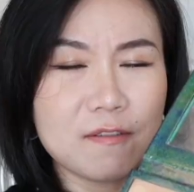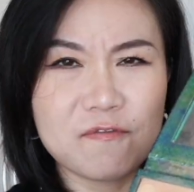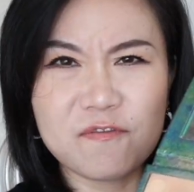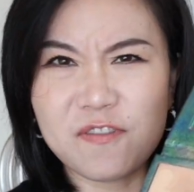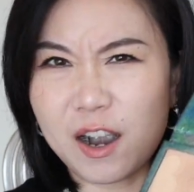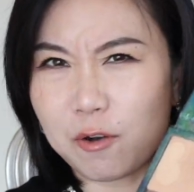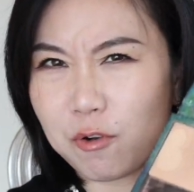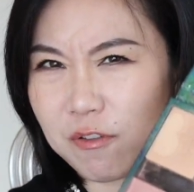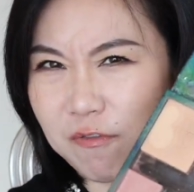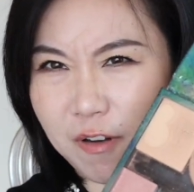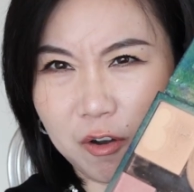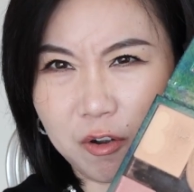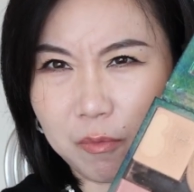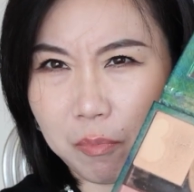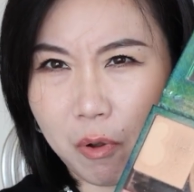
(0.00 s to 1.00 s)
Very,
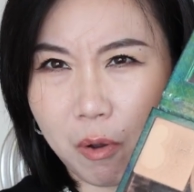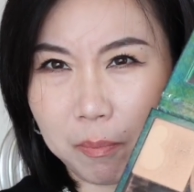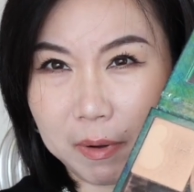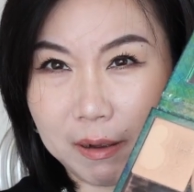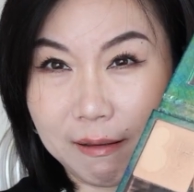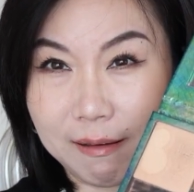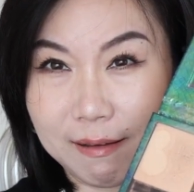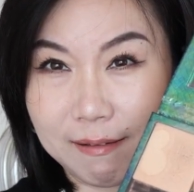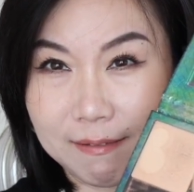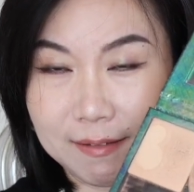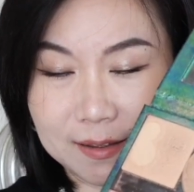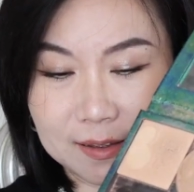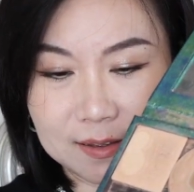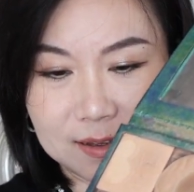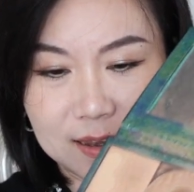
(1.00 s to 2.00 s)
very popular.
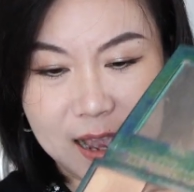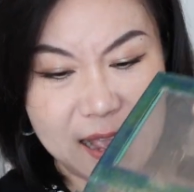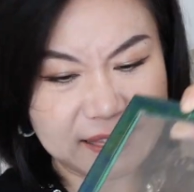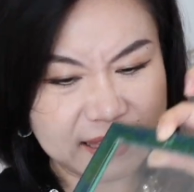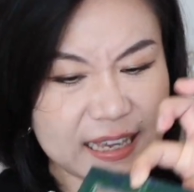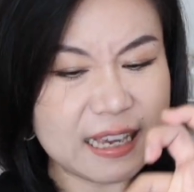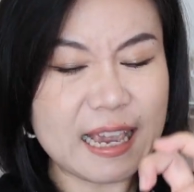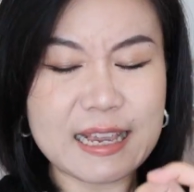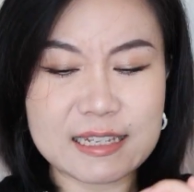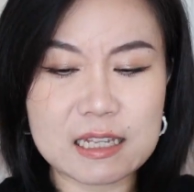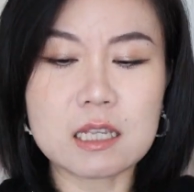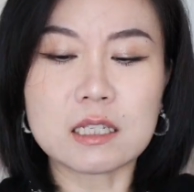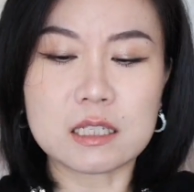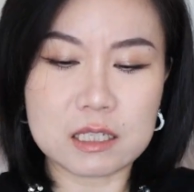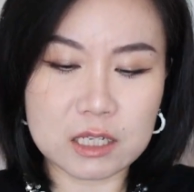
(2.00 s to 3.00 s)
I think it's
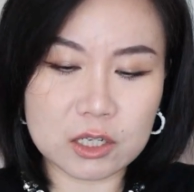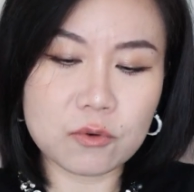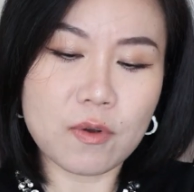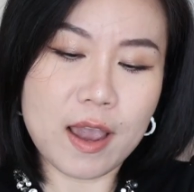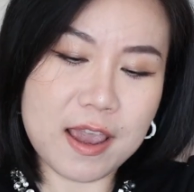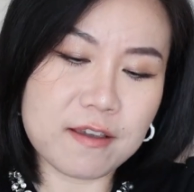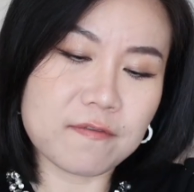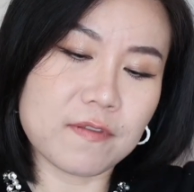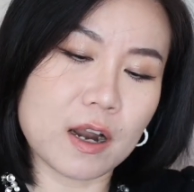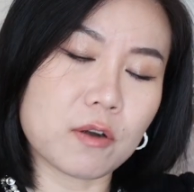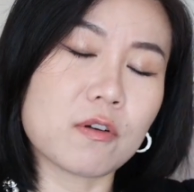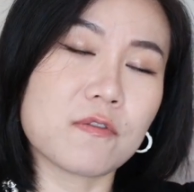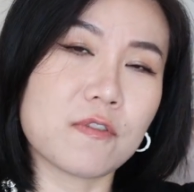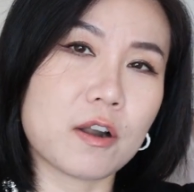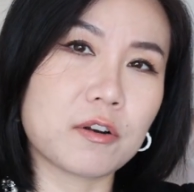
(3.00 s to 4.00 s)
still a
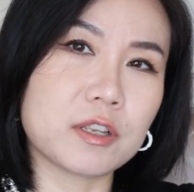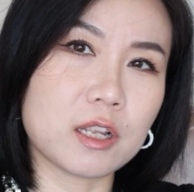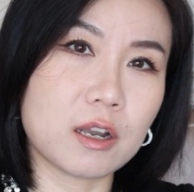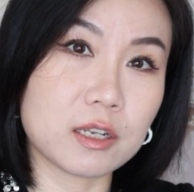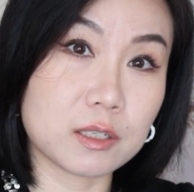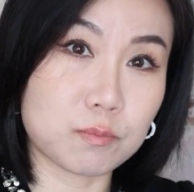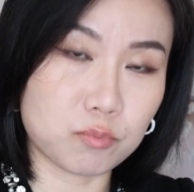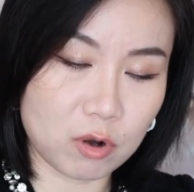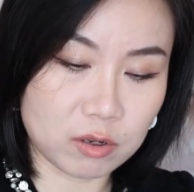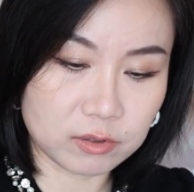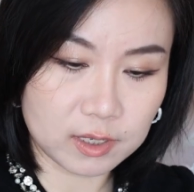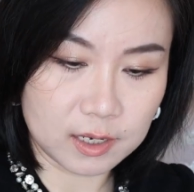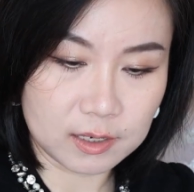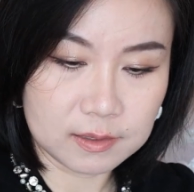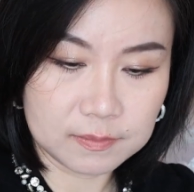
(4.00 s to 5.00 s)
very, very nice
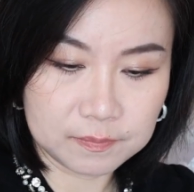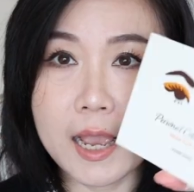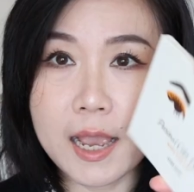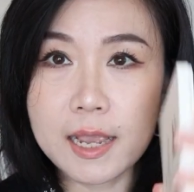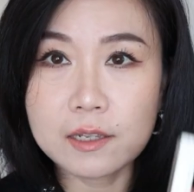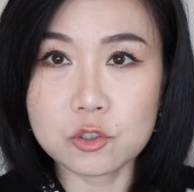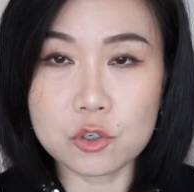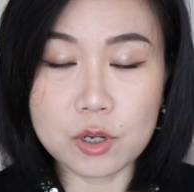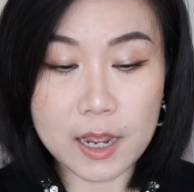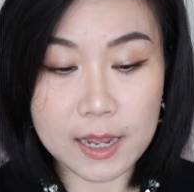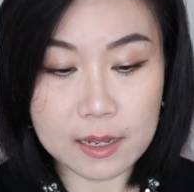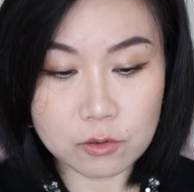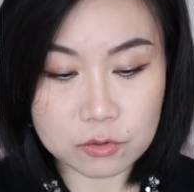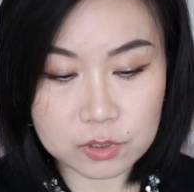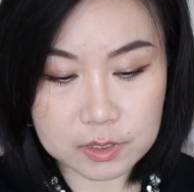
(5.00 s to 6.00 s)
bronzer. At your
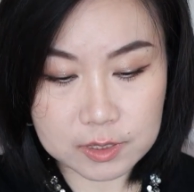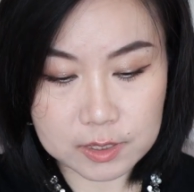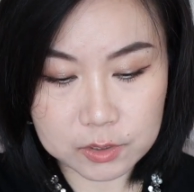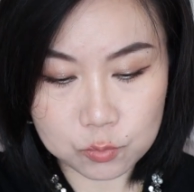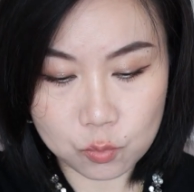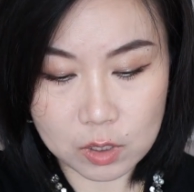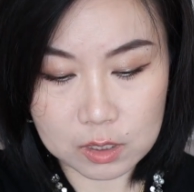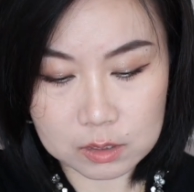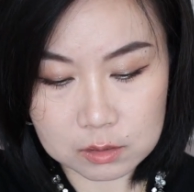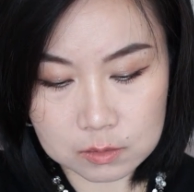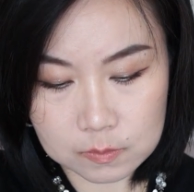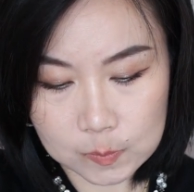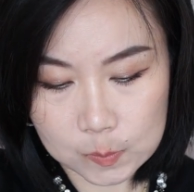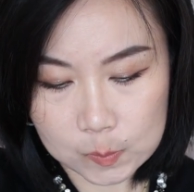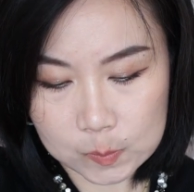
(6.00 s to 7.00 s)
house, this one
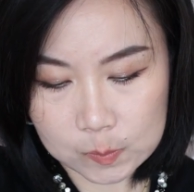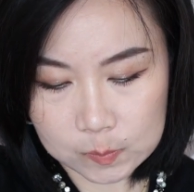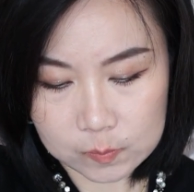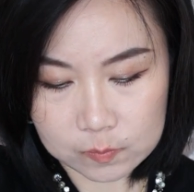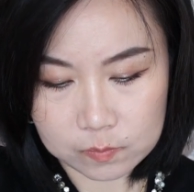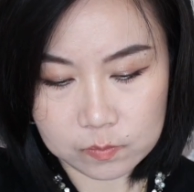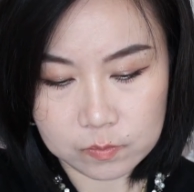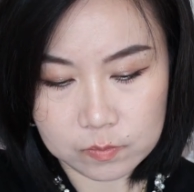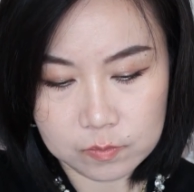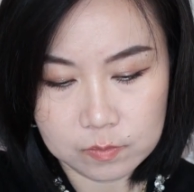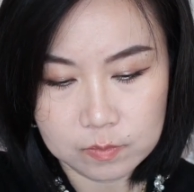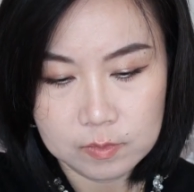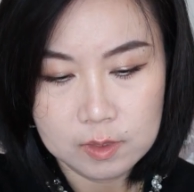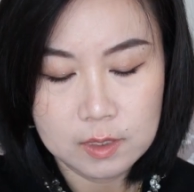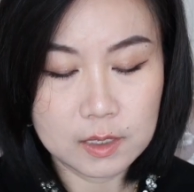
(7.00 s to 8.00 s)

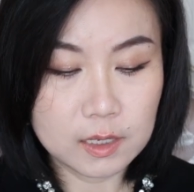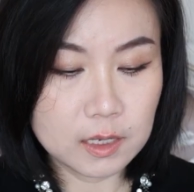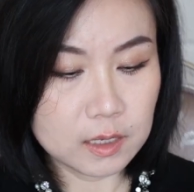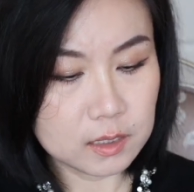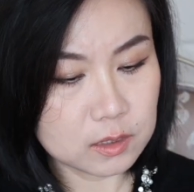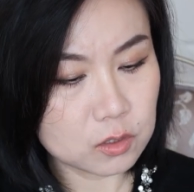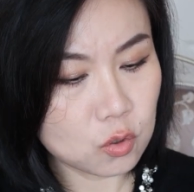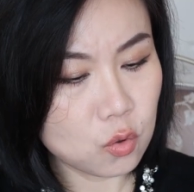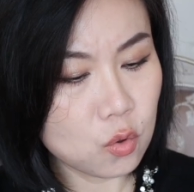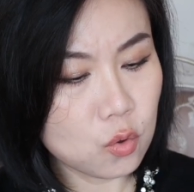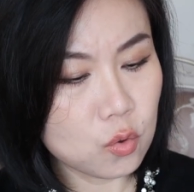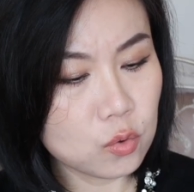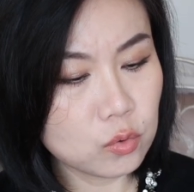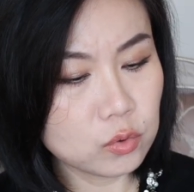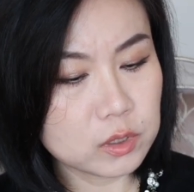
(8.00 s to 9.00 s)
is
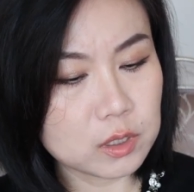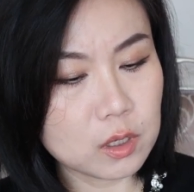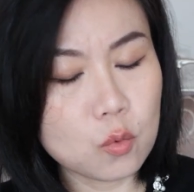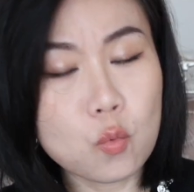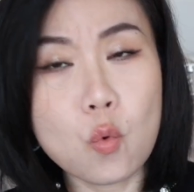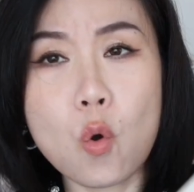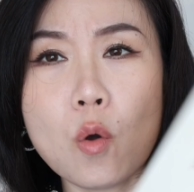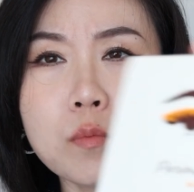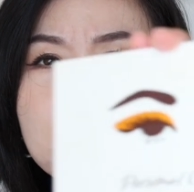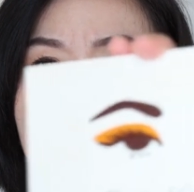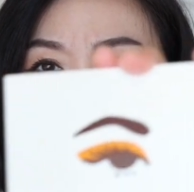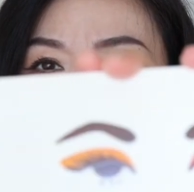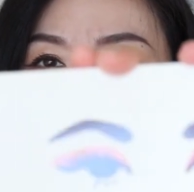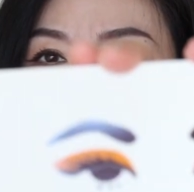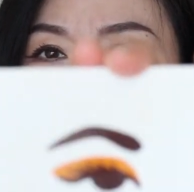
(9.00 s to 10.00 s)
called Warm
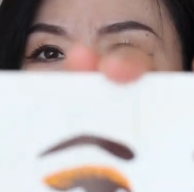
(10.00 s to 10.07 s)
Tone